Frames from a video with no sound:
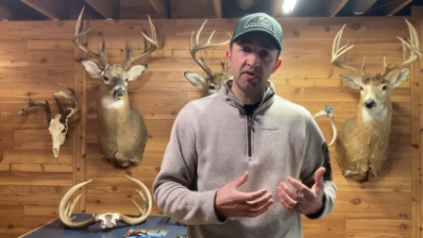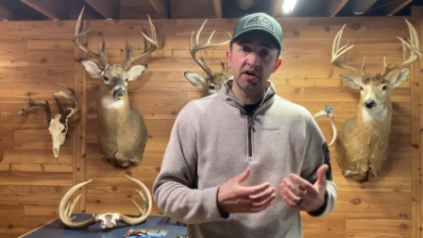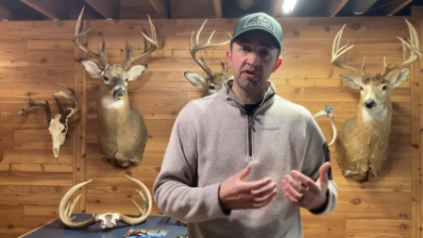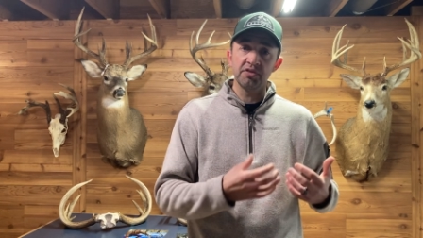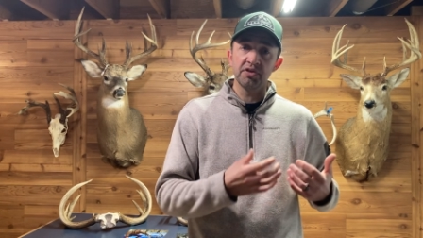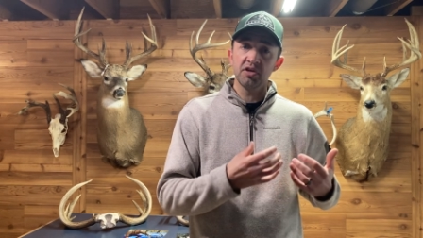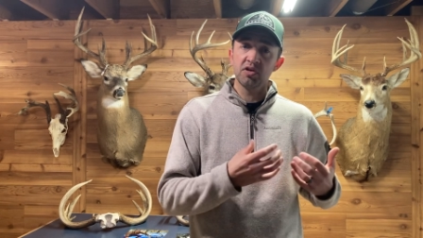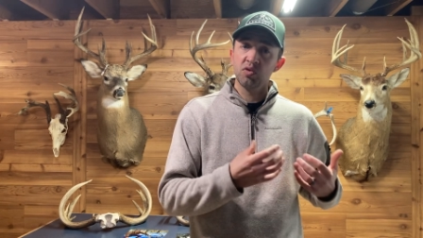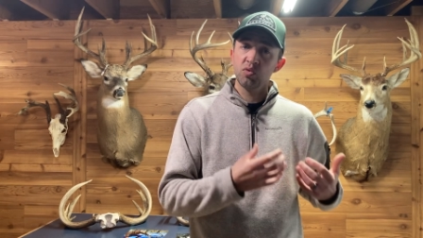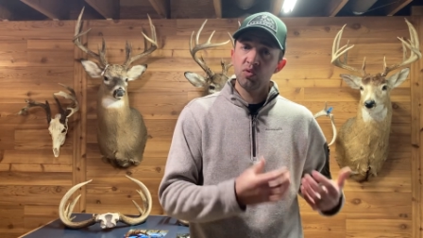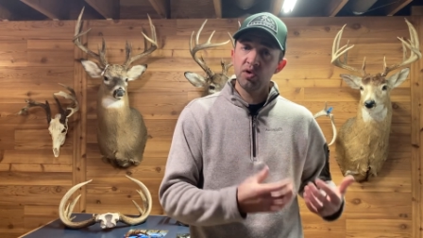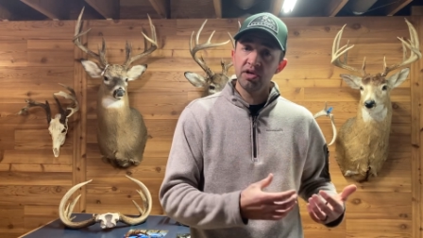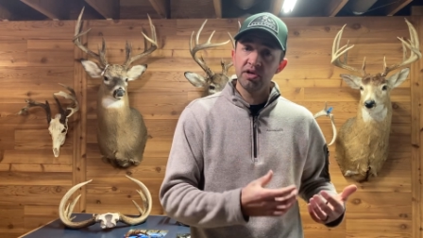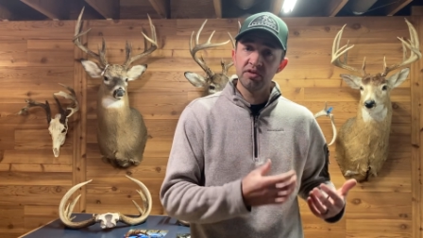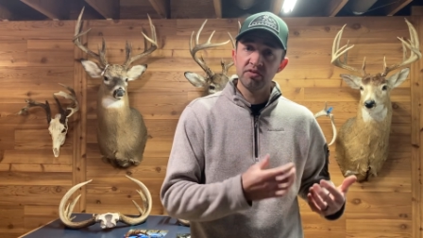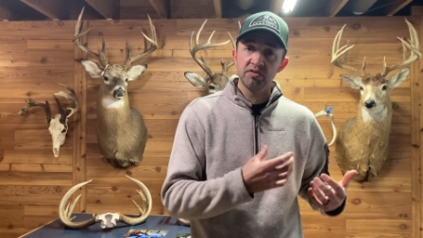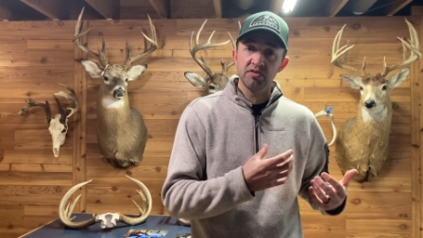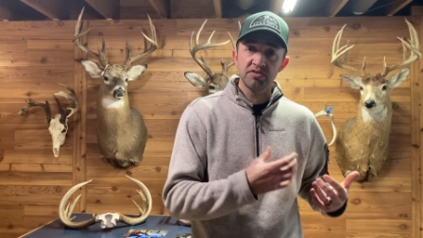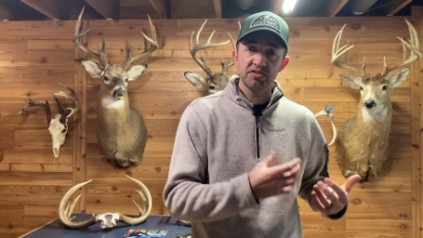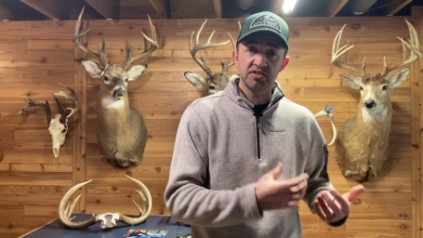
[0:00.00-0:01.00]
are the
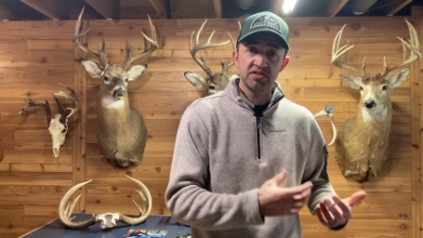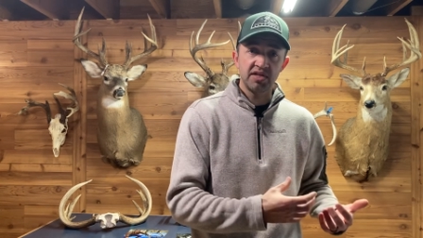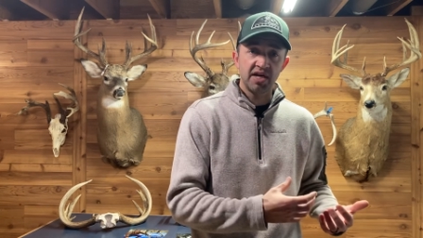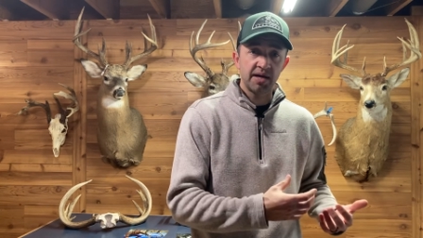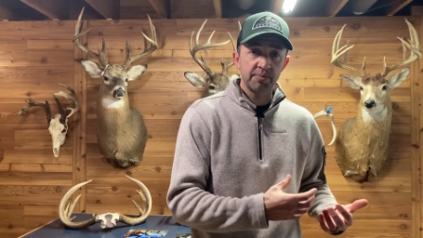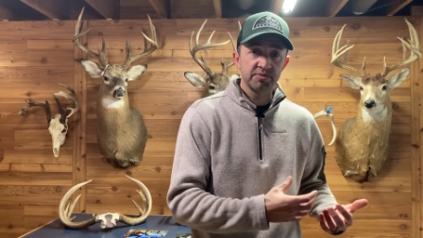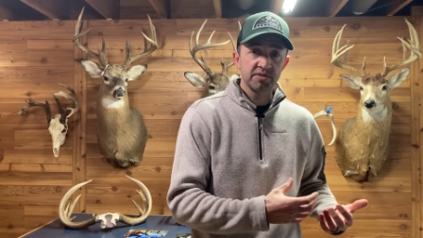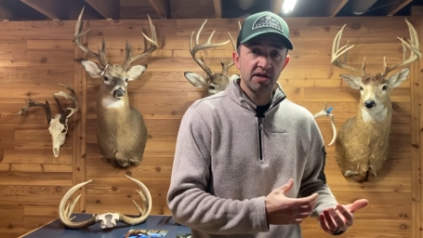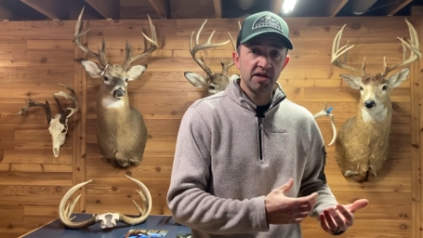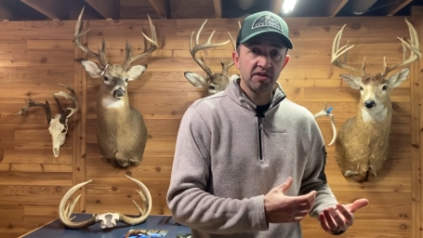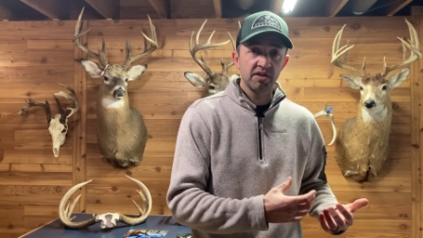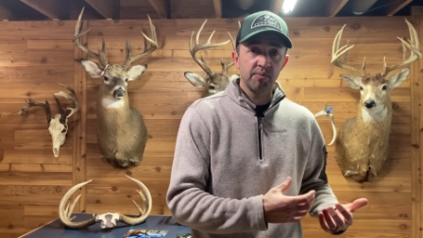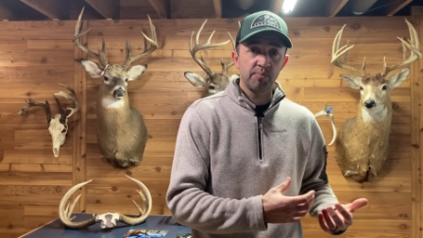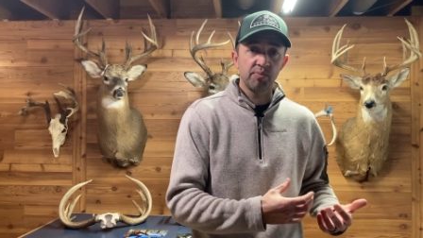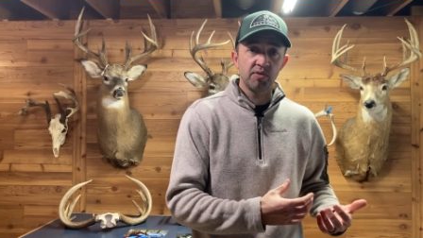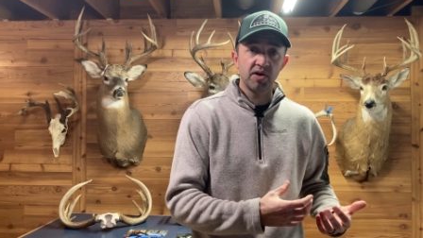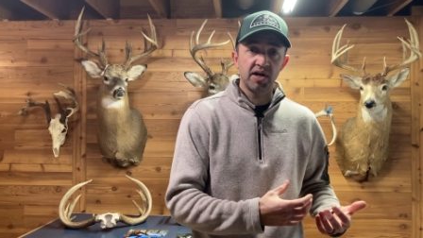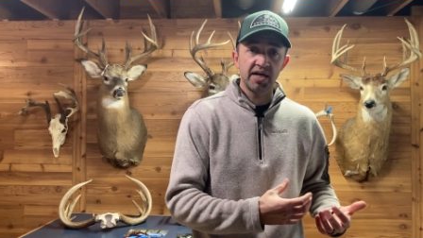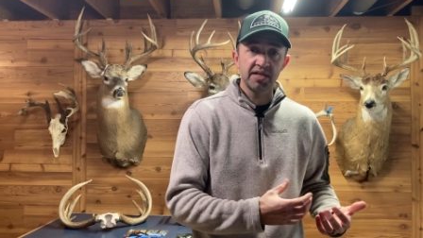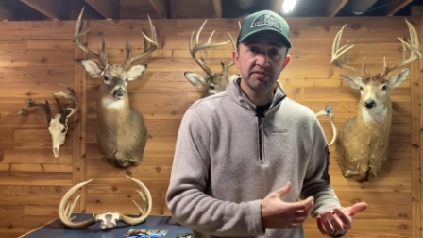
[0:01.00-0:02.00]
critical steps in the
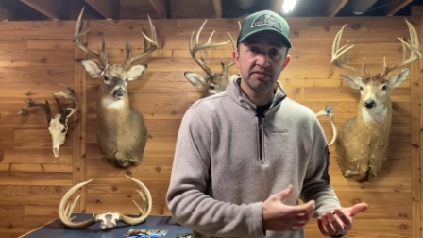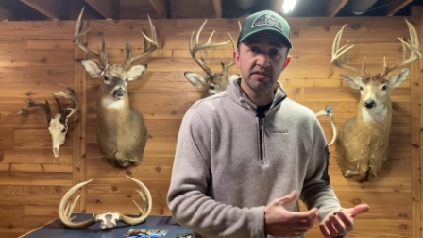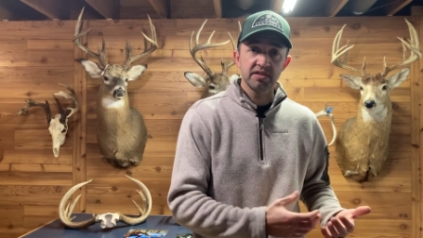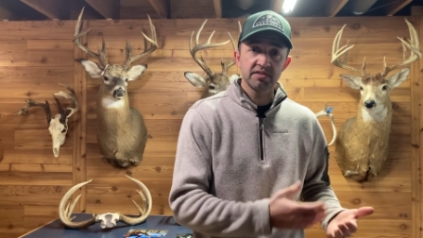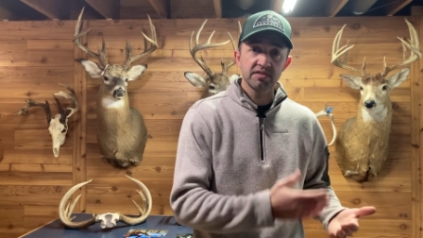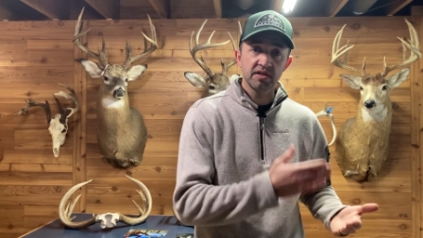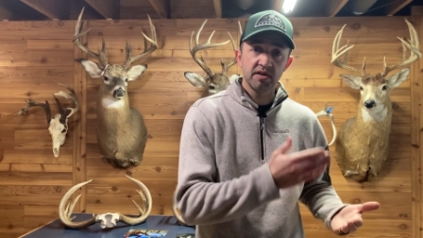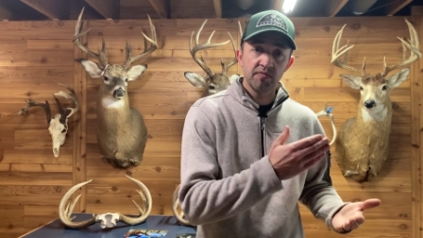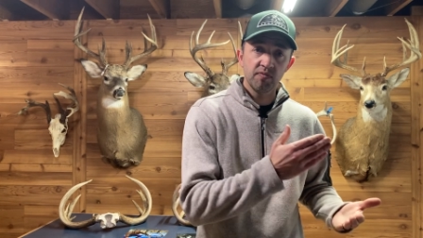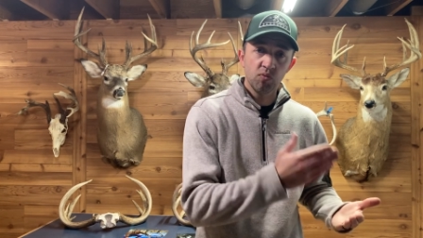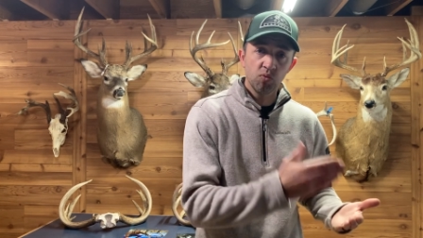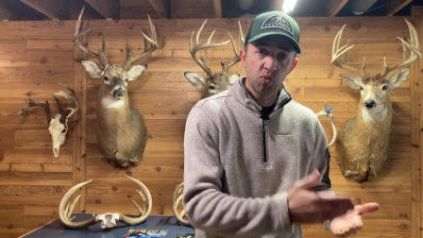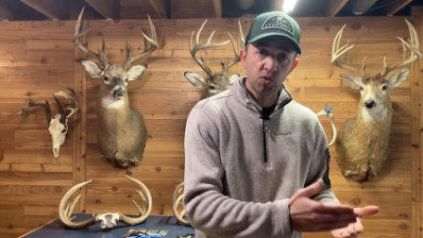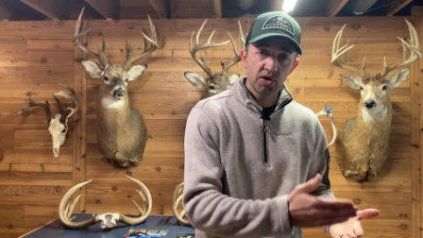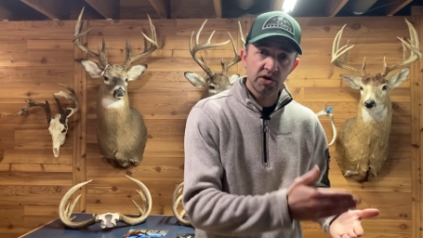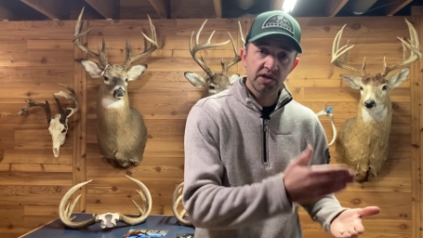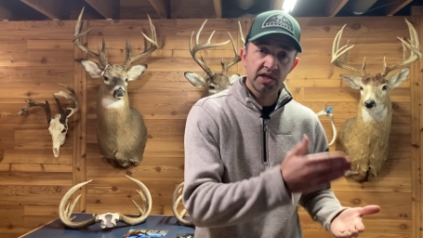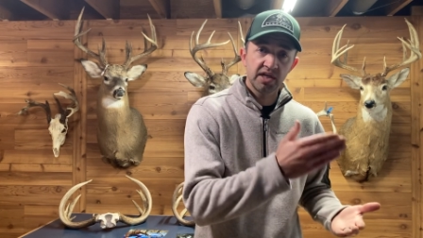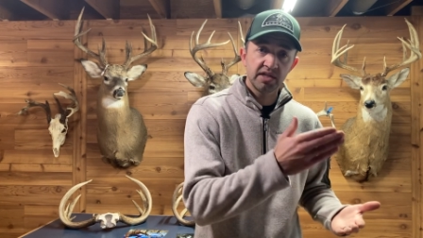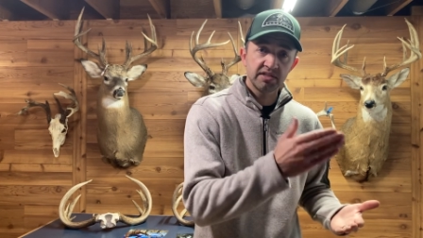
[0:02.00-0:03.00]
process of
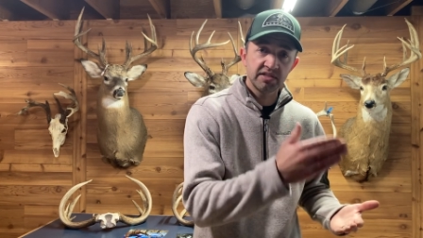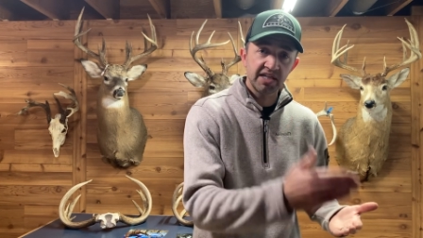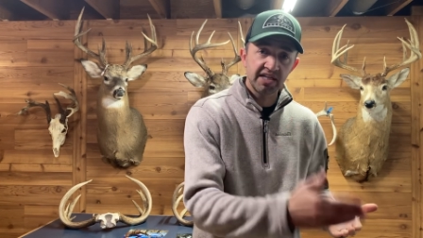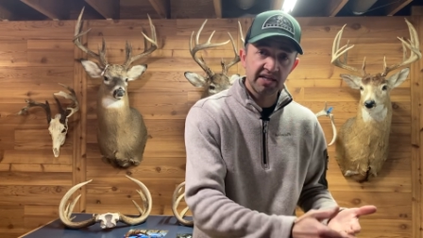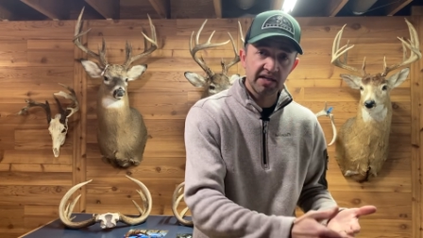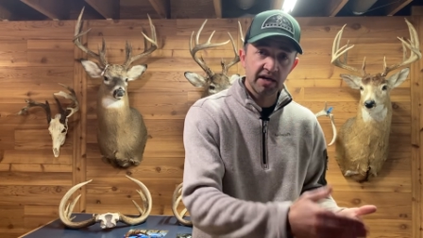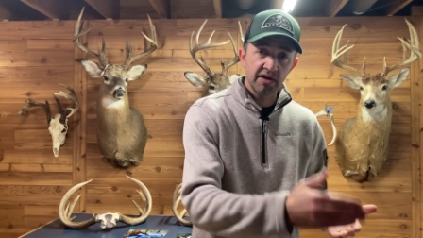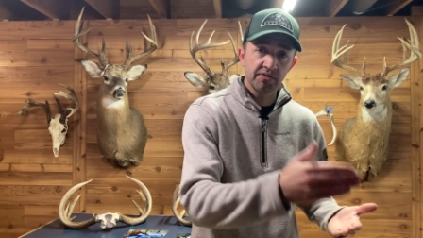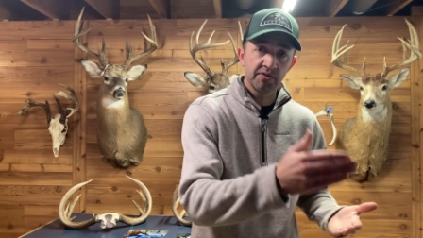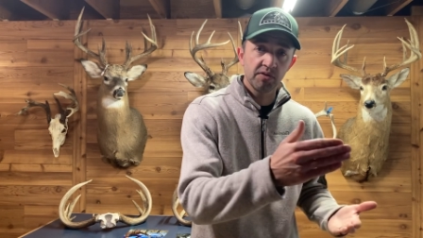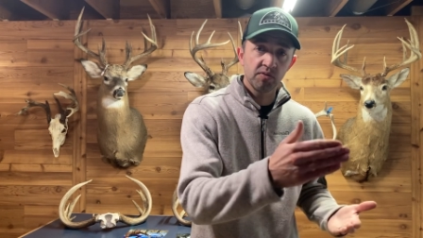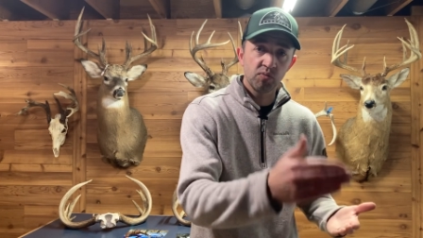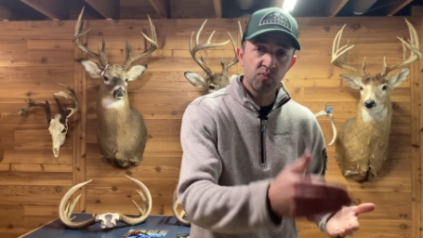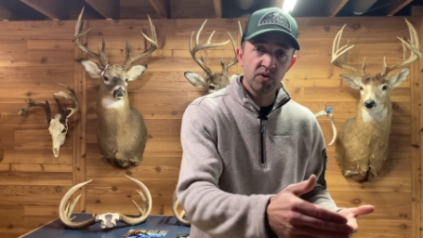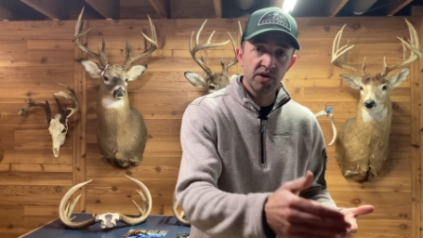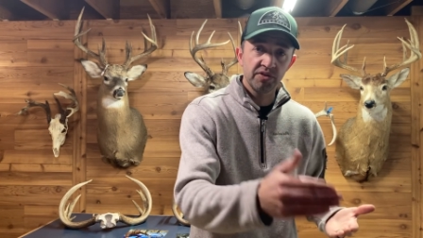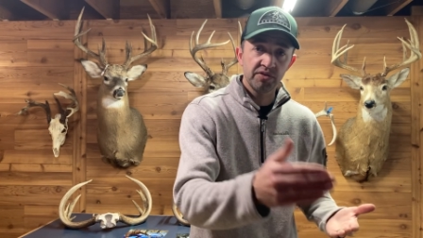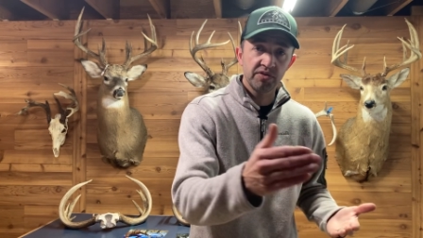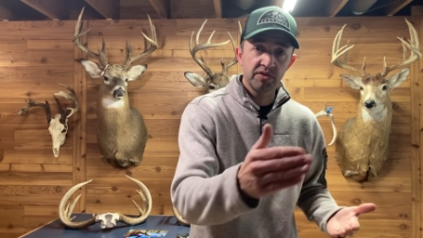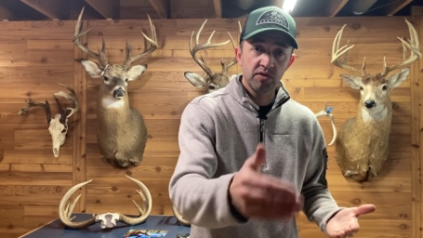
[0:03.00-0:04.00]
working together
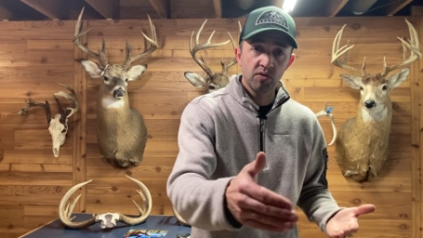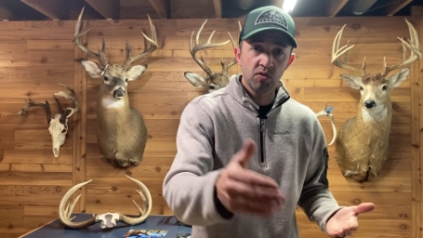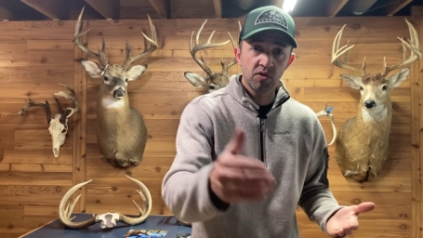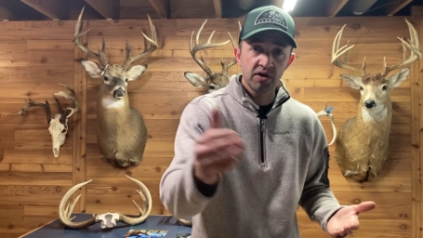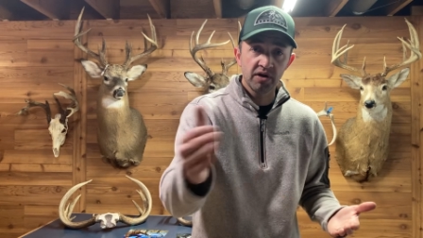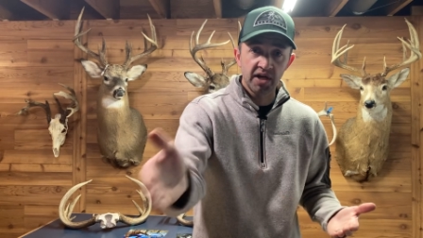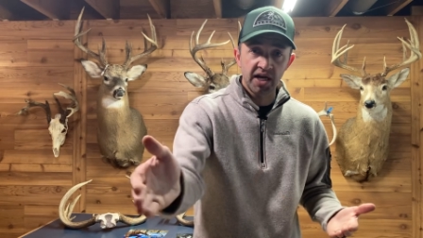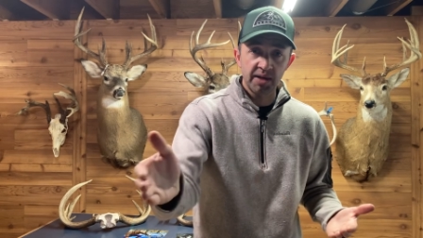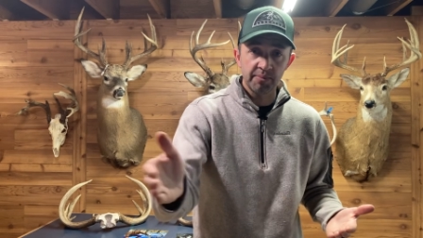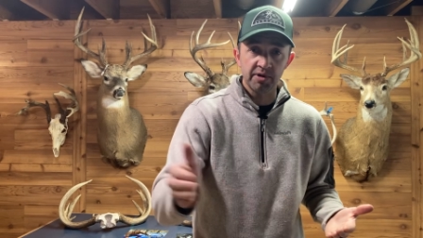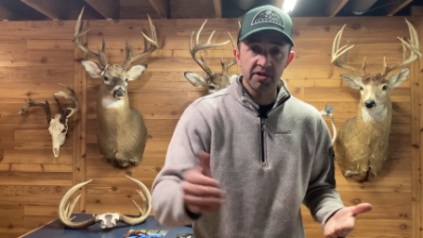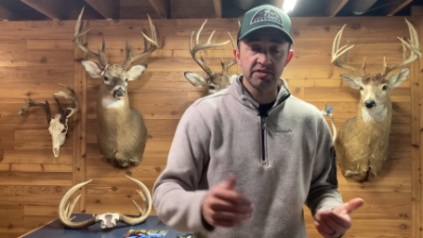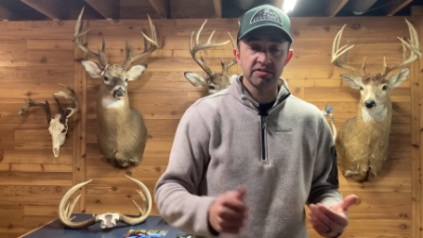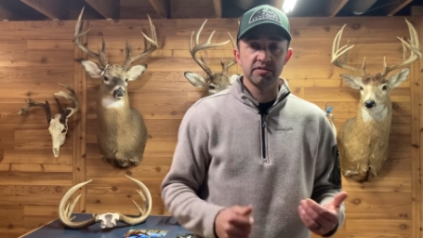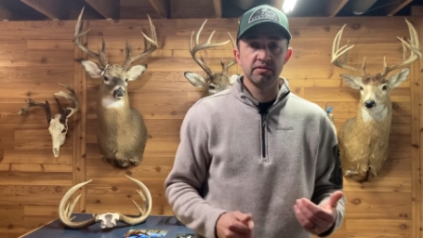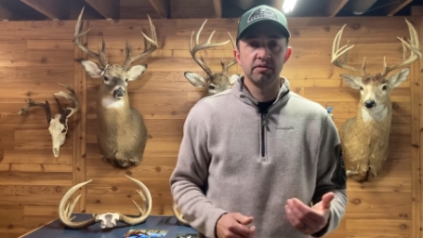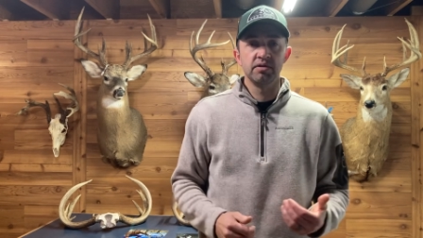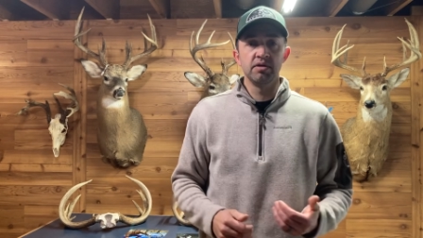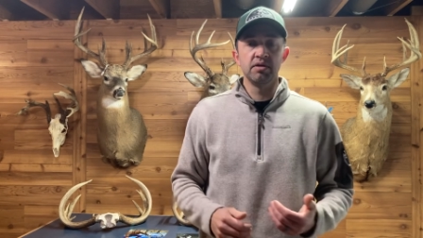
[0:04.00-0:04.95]
with your neighbors.